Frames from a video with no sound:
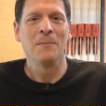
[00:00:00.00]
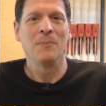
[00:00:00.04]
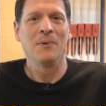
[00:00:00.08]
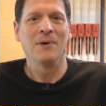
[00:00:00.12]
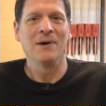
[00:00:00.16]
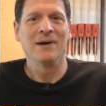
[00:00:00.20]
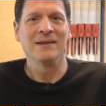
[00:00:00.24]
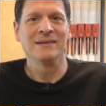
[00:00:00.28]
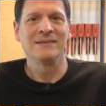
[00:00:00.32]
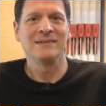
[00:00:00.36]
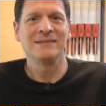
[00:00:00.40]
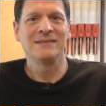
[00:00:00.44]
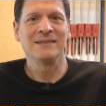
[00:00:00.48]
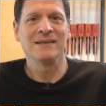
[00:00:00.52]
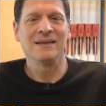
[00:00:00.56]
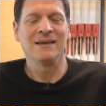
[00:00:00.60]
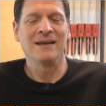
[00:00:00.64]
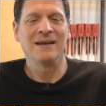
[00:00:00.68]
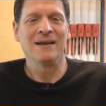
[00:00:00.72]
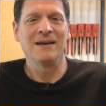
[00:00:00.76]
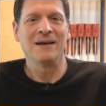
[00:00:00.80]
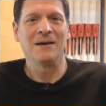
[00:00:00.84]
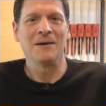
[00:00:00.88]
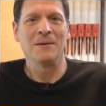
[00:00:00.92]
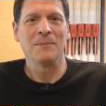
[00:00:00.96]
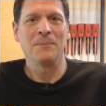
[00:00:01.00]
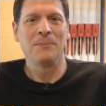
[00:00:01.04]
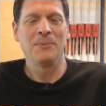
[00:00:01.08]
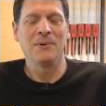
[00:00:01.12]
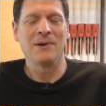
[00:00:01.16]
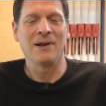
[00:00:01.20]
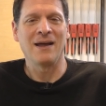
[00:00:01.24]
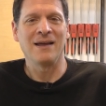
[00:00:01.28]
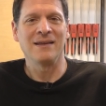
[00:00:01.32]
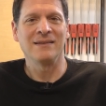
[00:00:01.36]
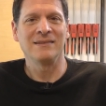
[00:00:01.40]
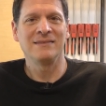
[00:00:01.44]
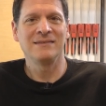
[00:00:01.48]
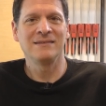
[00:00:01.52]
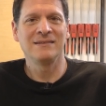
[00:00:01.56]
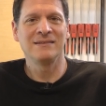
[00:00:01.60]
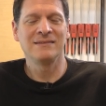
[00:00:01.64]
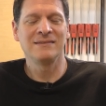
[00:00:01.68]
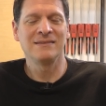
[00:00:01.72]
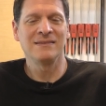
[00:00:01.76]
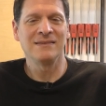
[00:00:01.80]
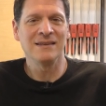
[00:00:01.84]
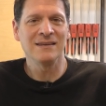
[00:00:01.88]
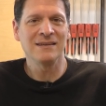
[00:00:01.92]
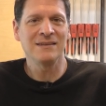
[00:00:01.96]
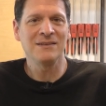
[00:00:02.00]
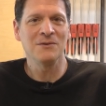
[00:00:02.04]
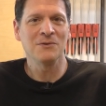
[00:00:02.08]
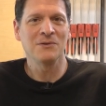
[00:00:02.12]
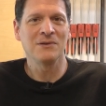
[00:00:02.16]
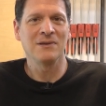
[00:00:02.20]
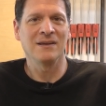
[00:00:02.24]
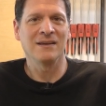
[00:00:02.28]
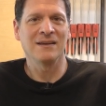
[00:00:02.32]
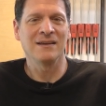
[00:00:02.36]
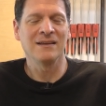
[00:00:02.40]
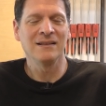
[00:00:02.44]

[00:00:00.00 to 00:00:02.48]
But, uh, but I think you can